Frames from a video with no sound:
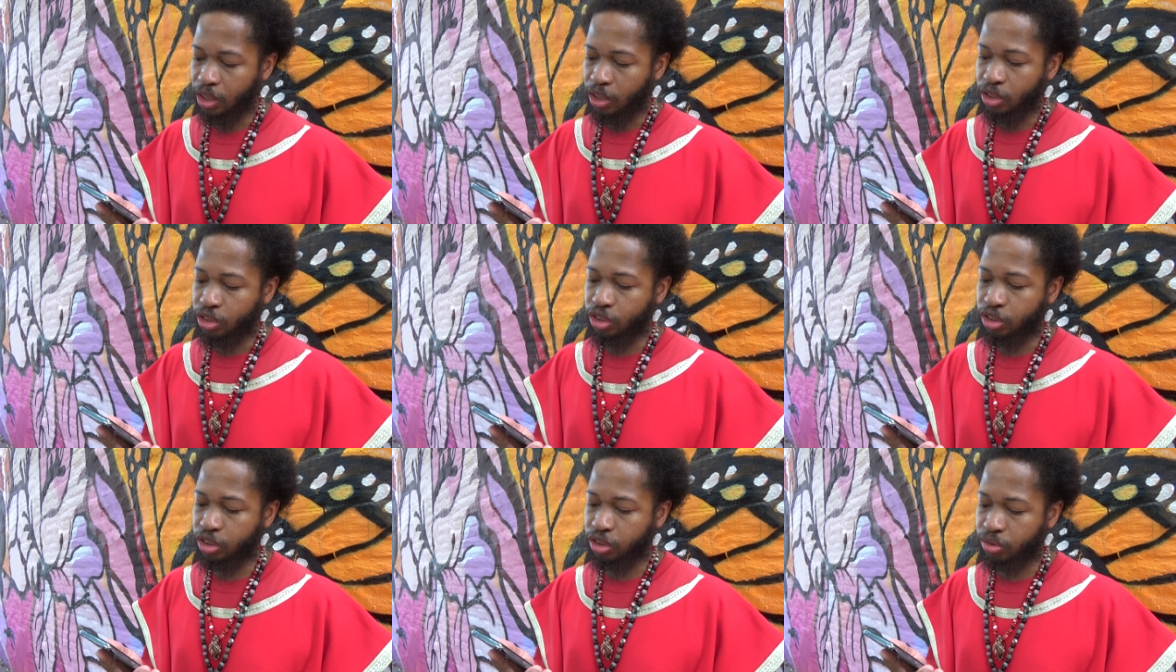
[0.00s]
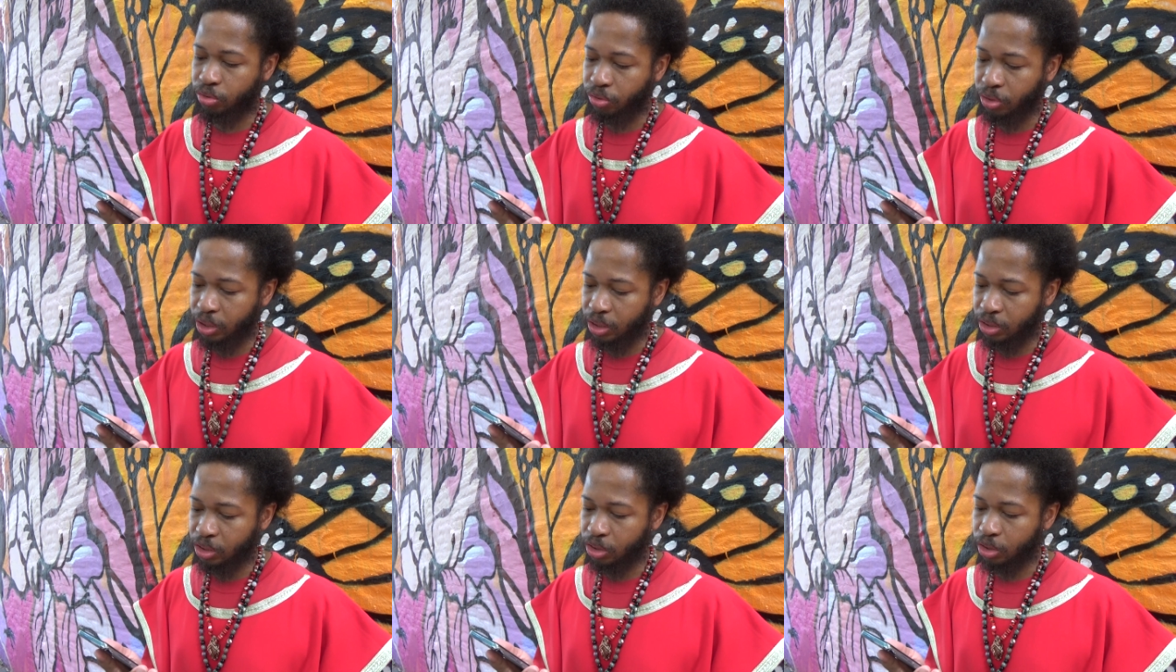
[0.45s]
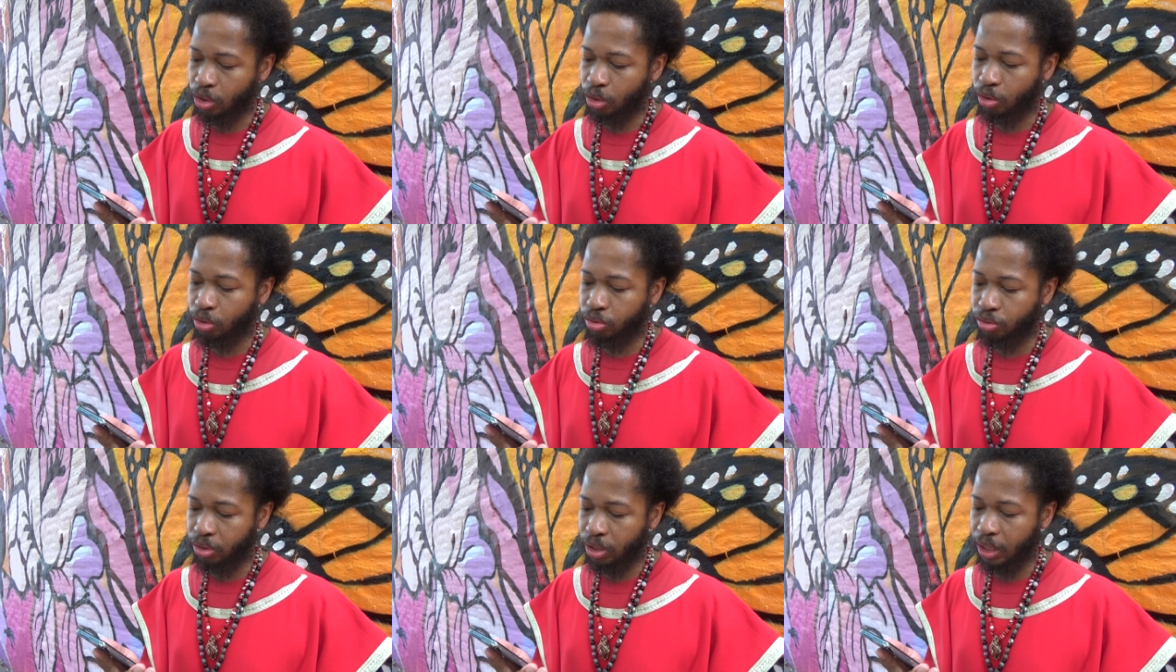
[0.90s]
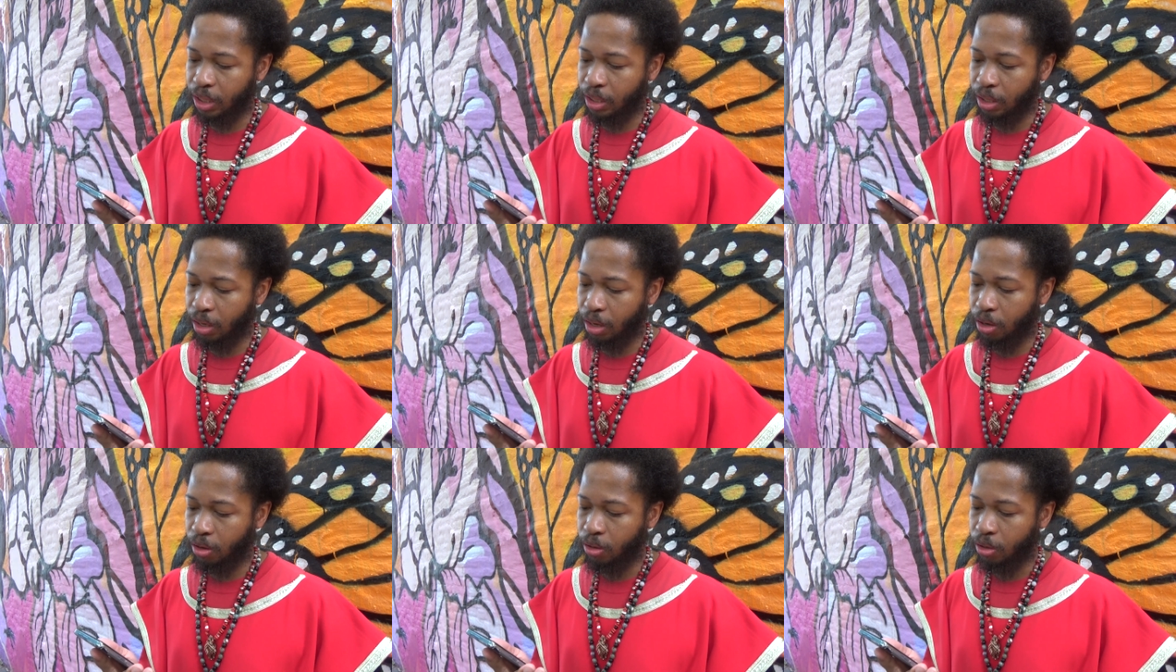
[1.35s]
streets
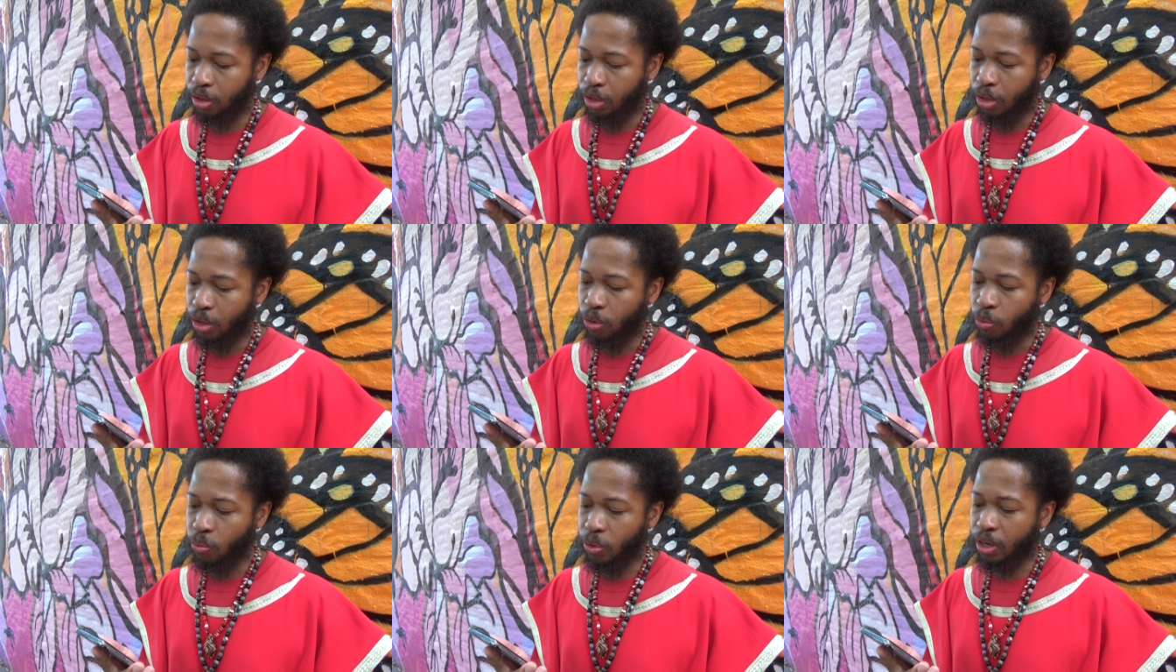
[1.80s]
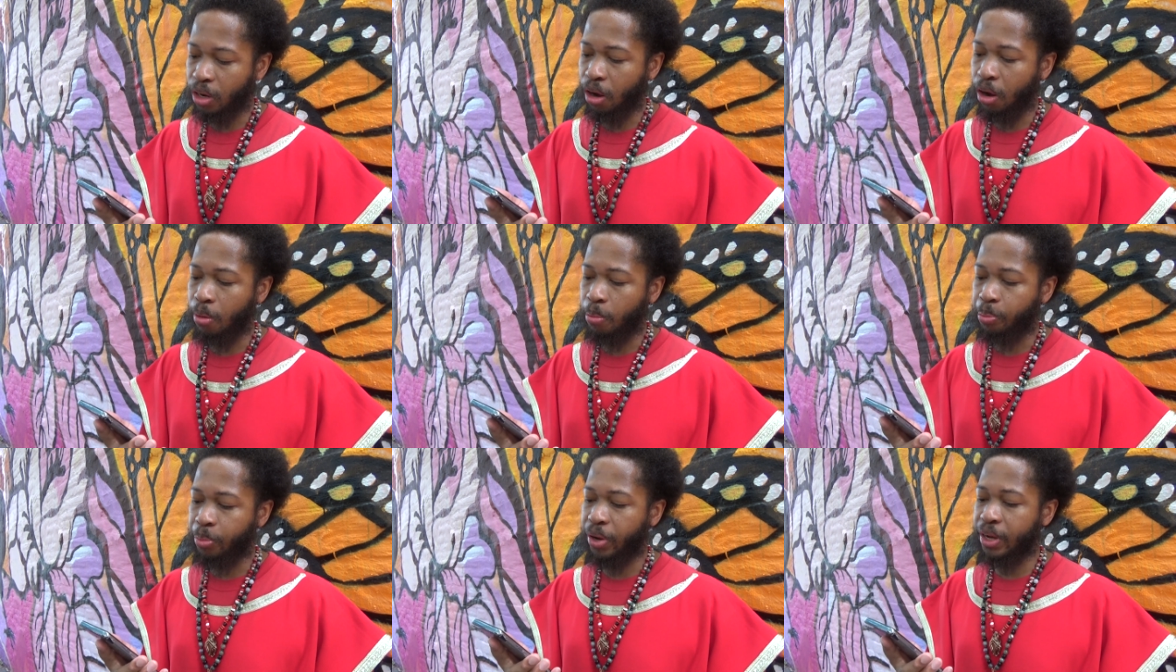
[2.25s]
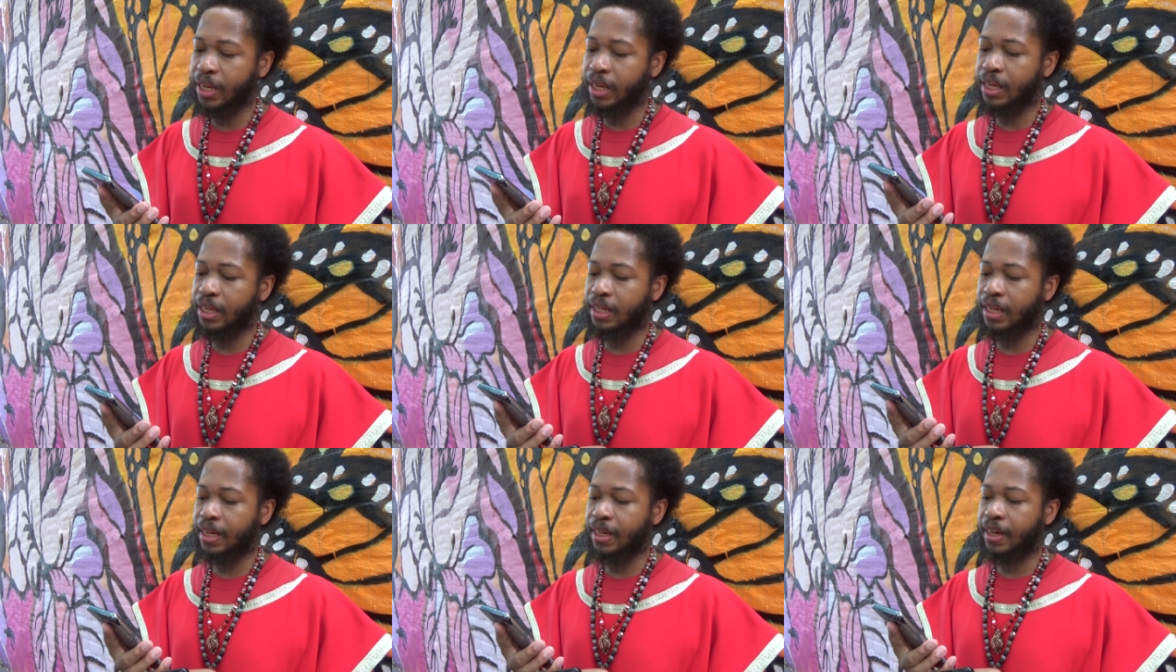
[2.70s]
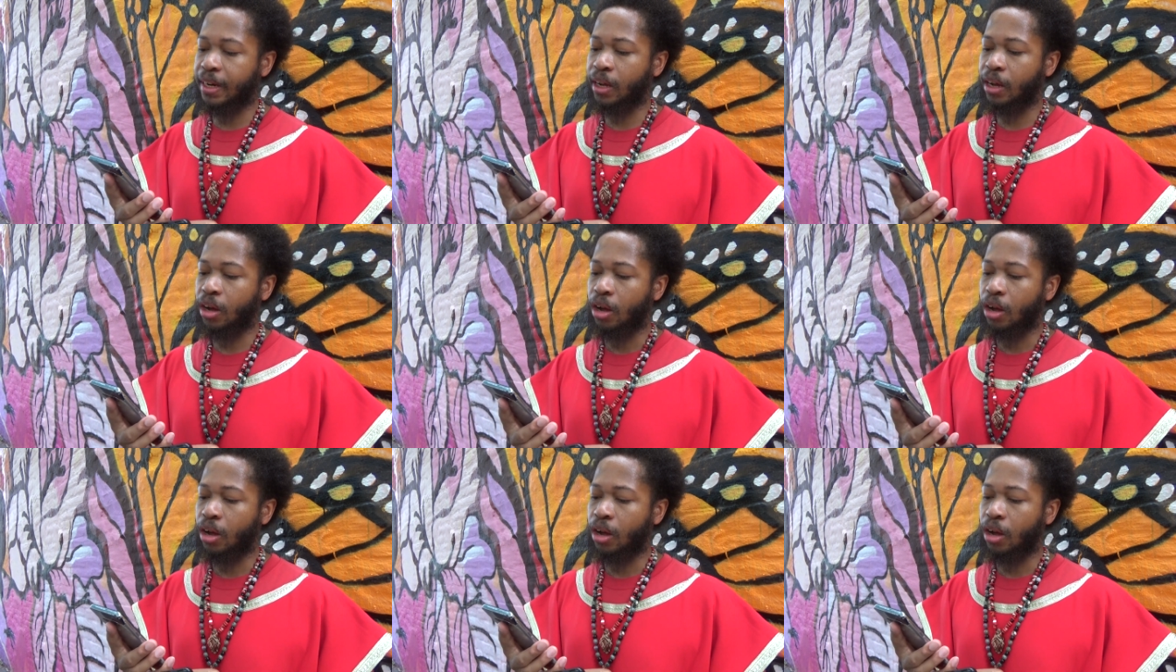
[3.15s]
gridlocked with abandoned